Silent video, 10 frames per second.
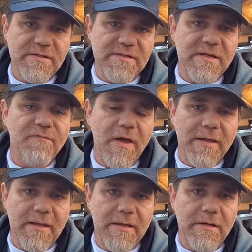to see if
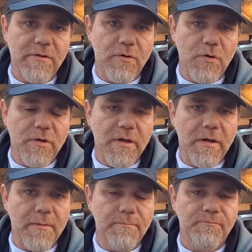I can get it to hook
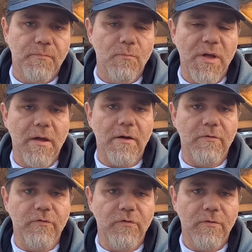up.
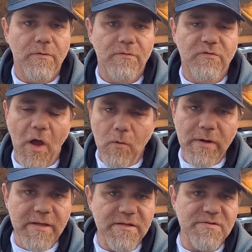Because
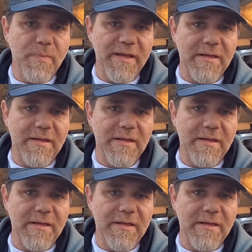Tony is